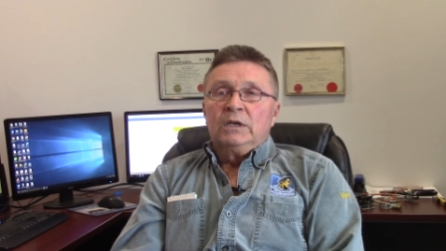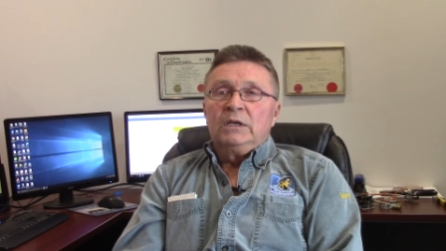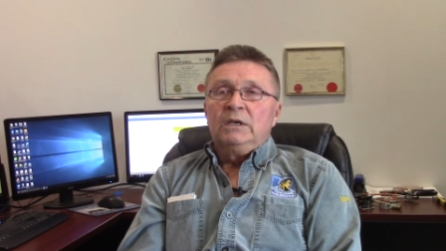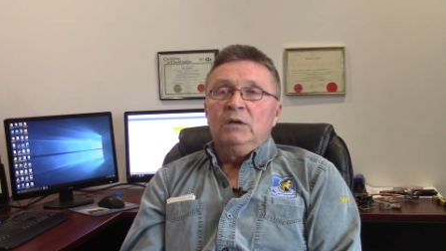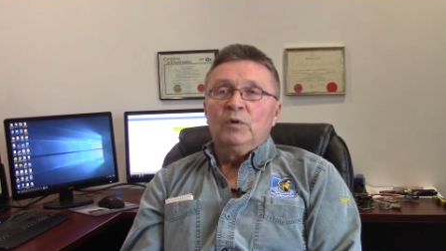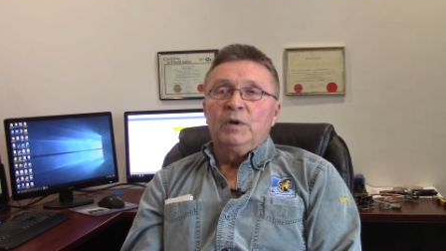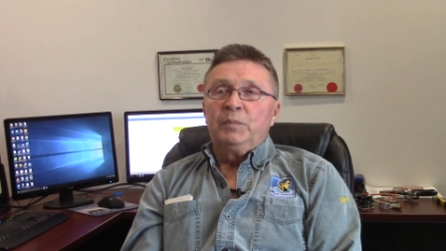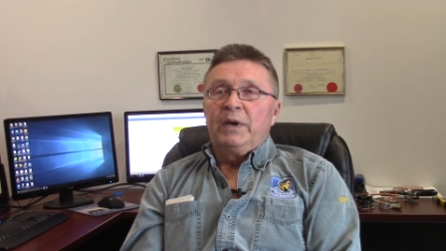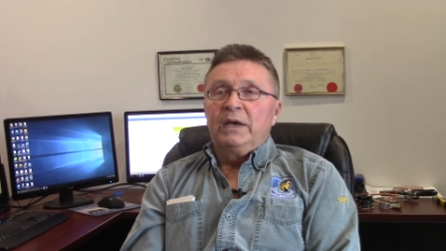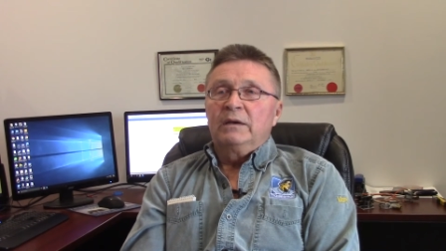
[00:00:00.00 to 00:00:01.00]
In
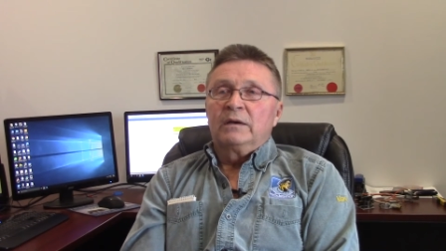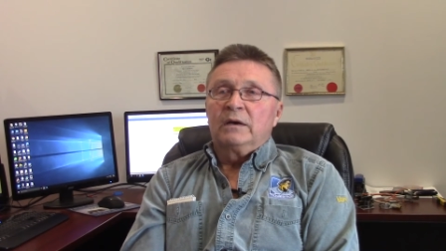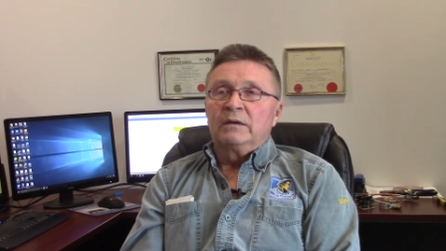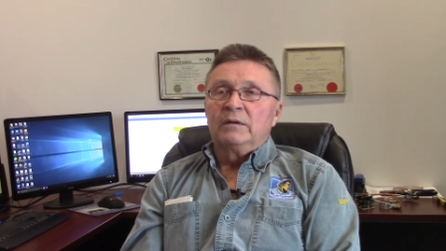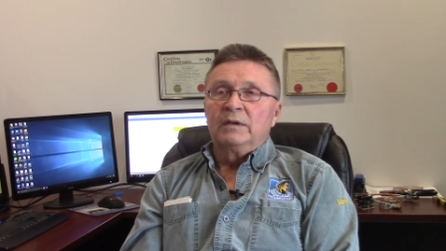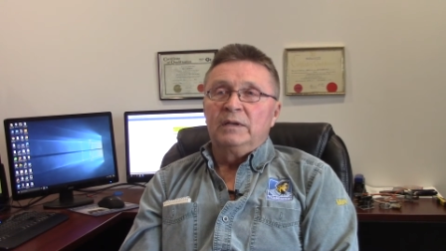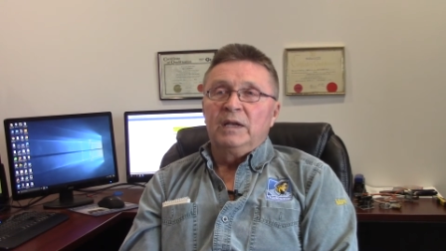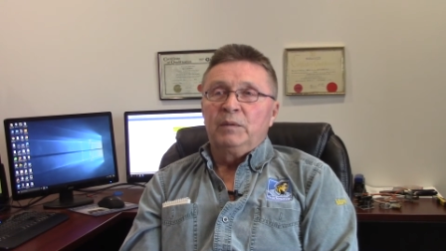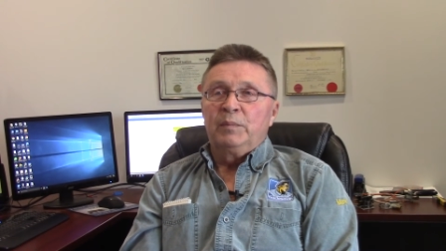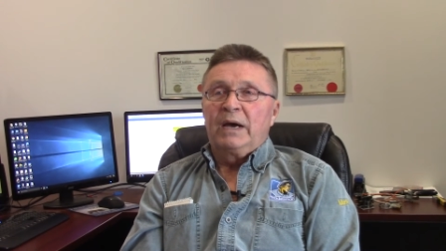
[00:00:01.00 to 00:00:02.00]
Winnipeg, uh,
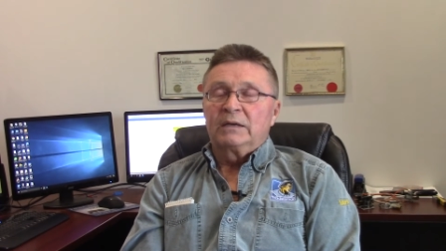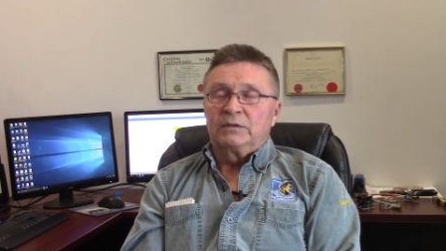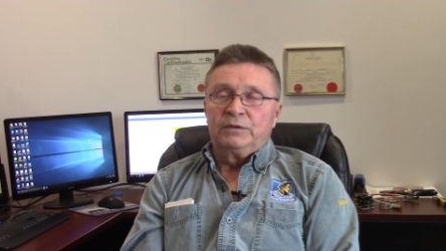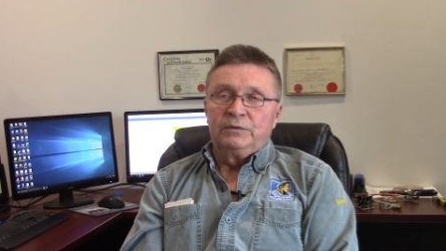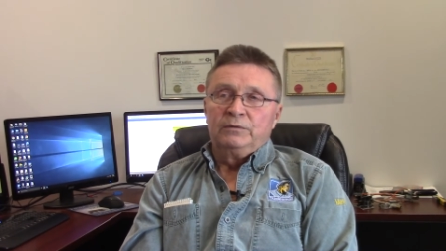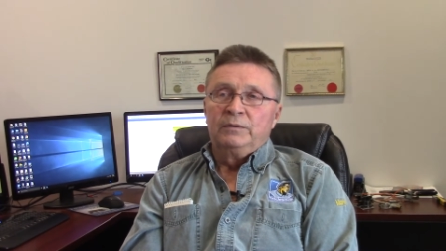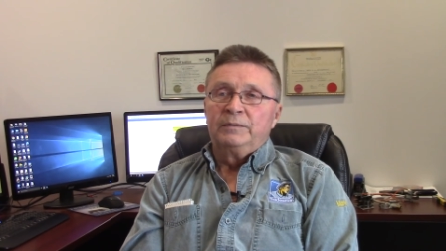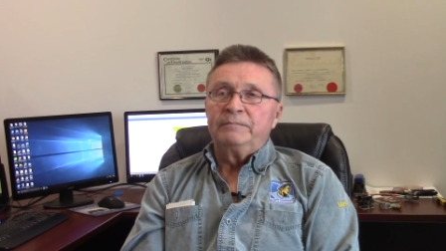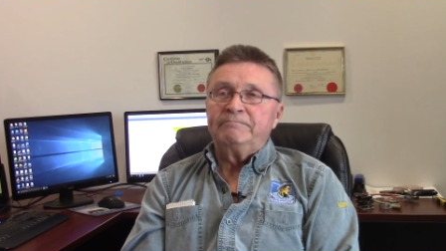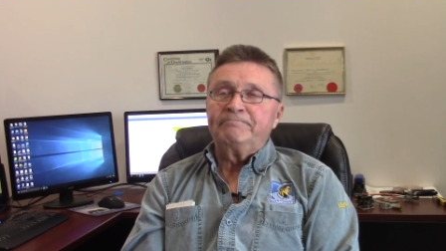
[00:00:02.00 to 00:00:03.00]
dating back to
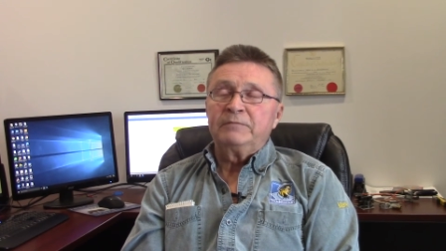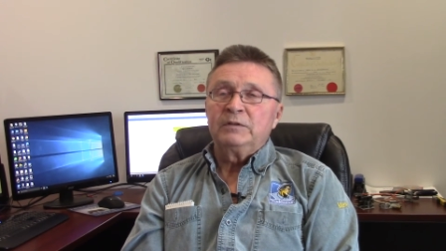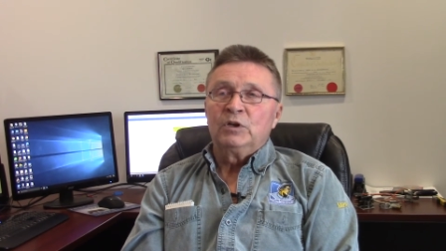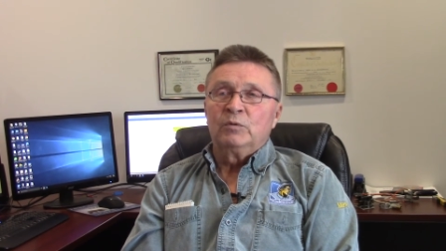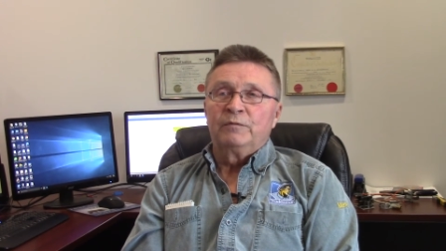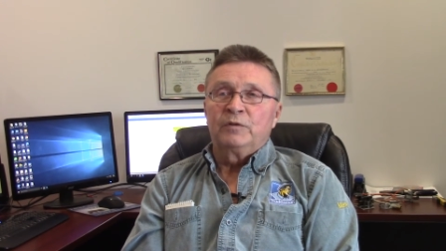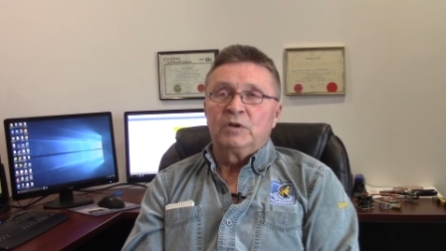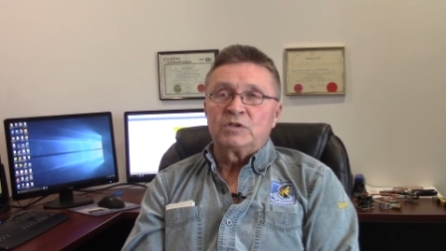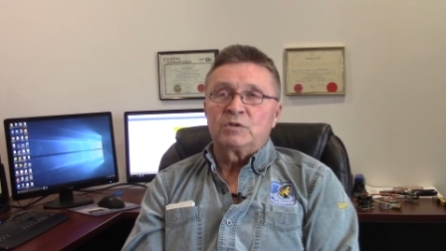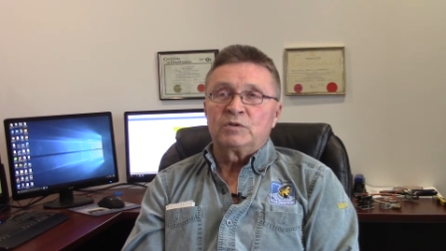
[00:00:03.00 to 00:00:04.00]
you know when
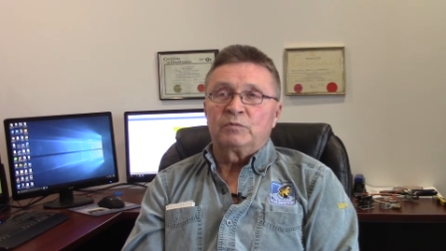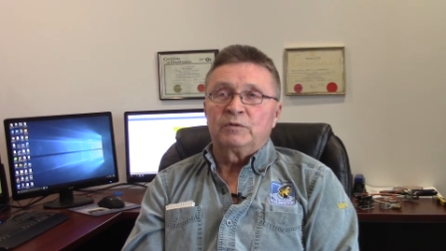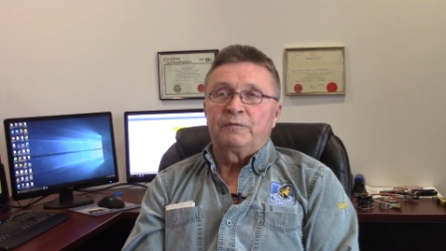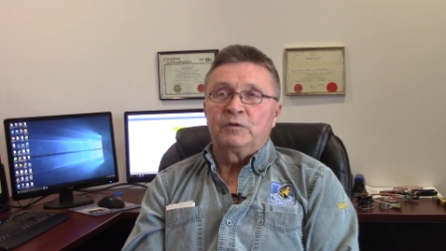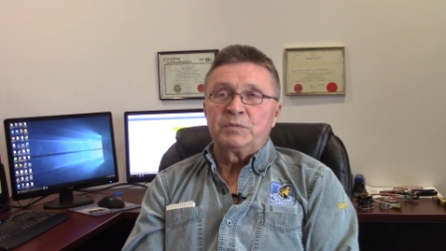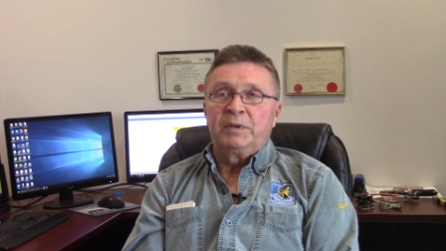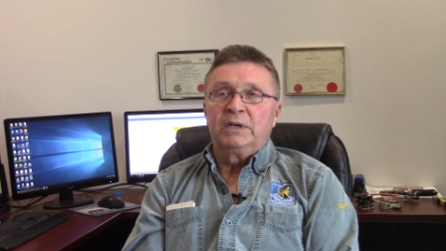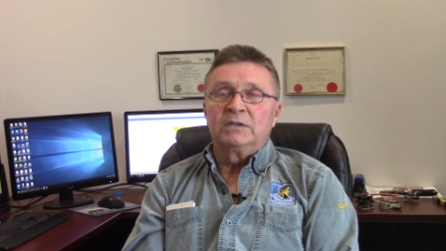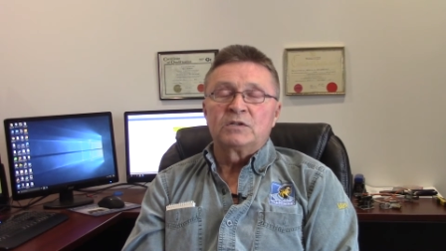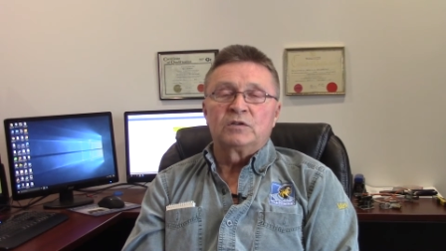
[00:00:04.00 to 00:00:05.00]
furnaces were first
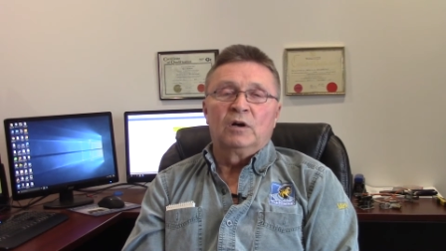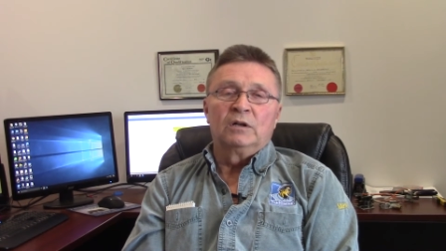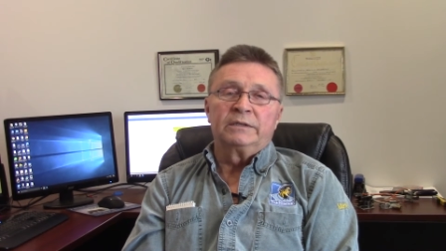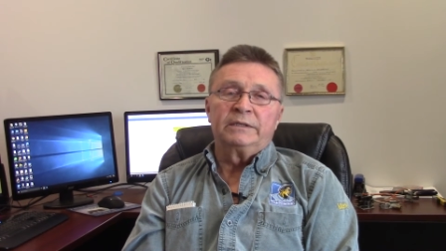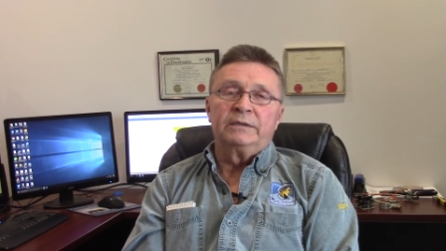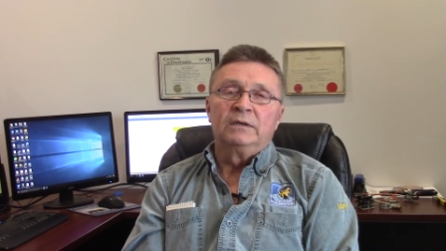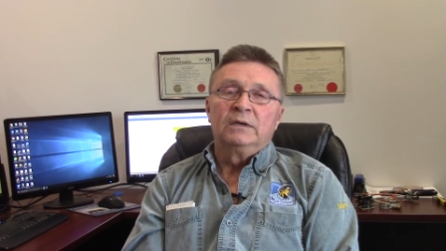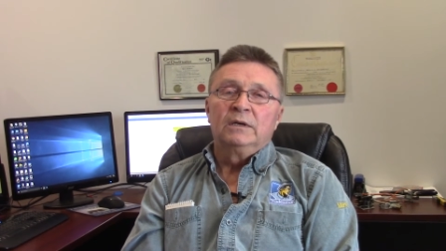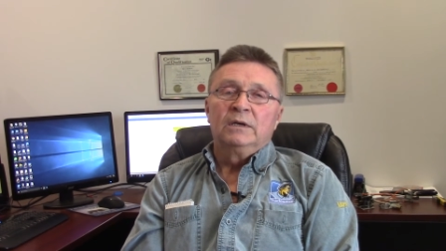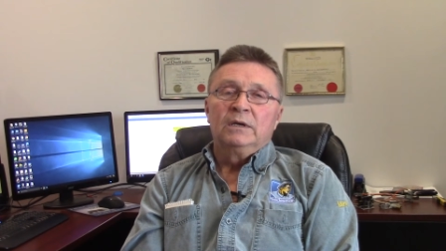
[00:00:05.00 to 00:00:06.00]
being installed in
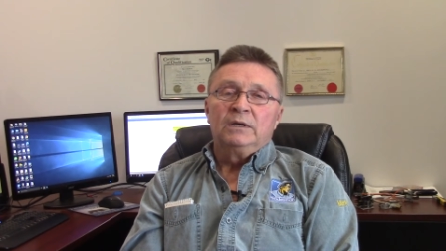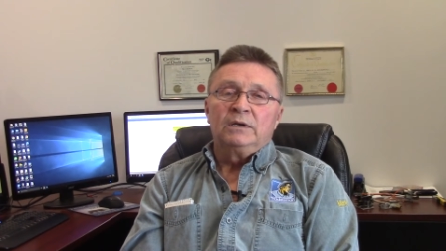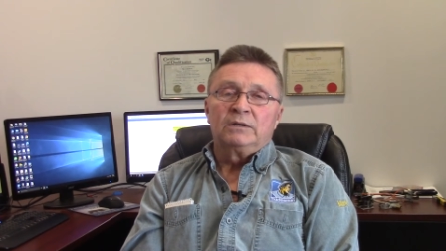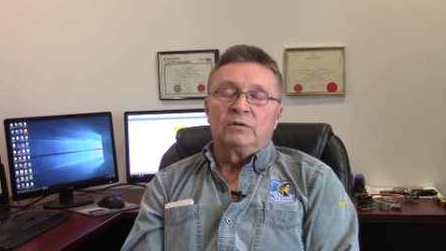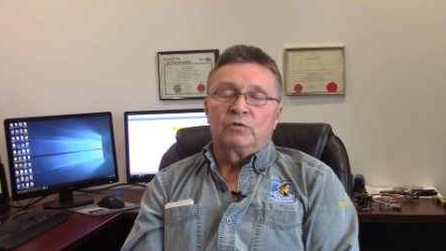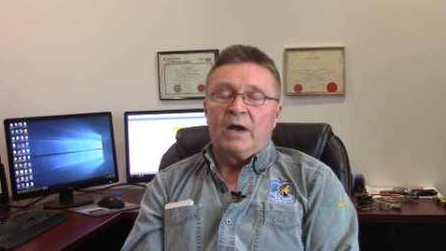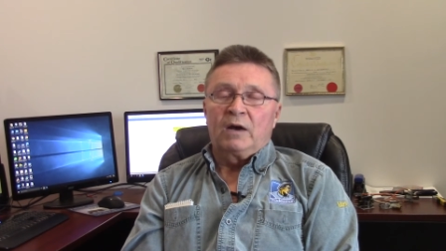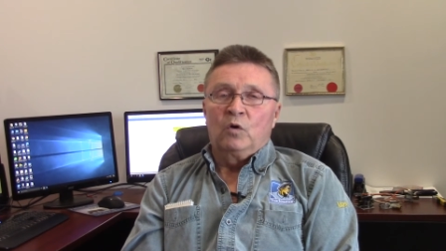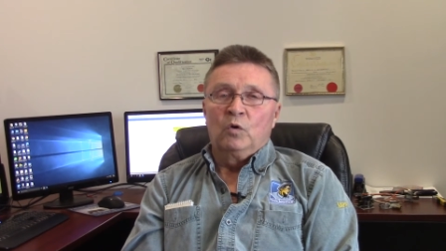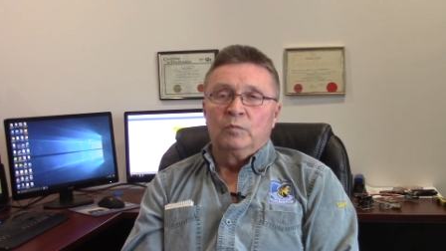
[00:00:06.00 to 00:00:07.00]
in
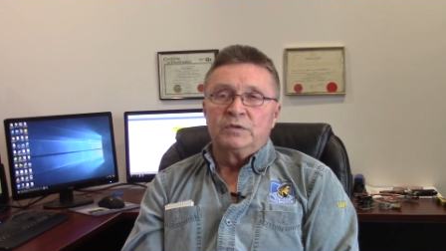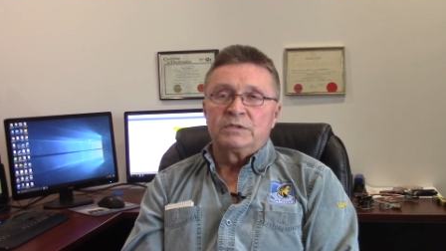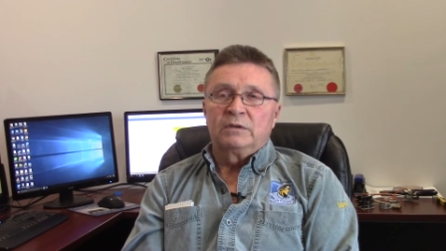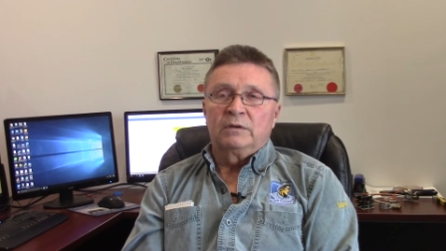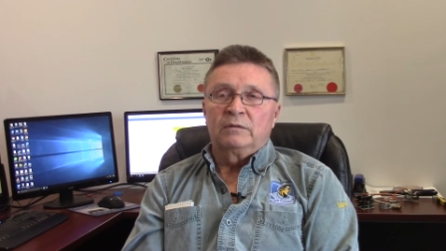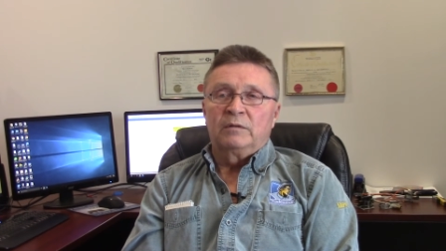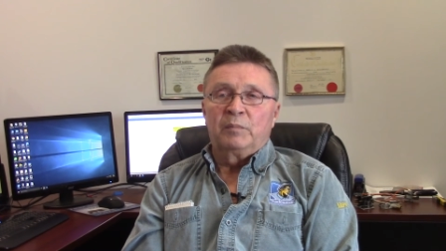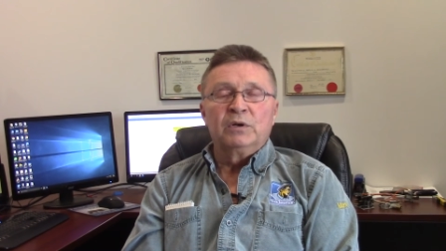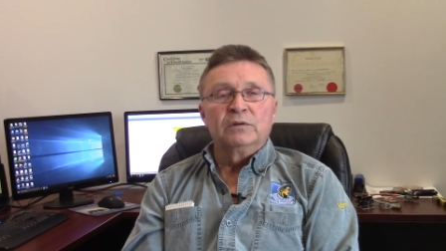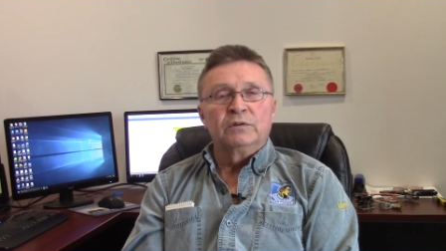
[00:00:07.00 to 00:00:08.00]
track homes, uh, the
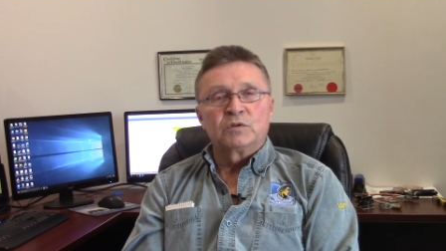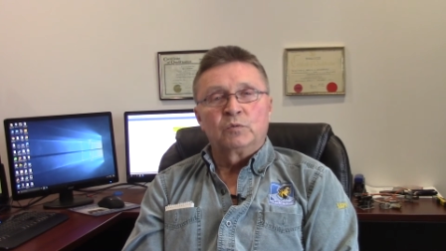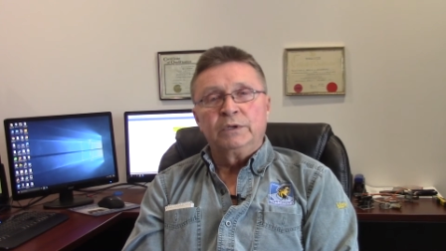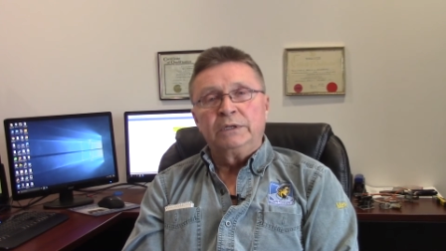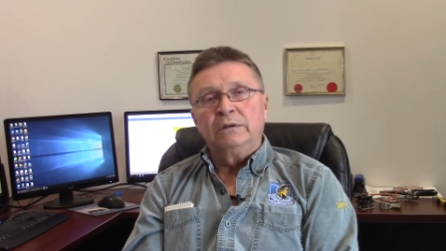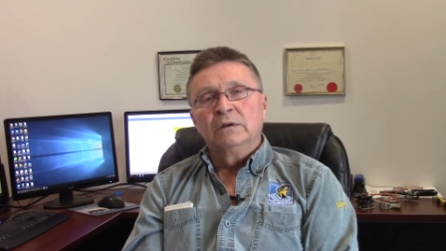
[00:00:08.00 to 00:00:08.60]
builders would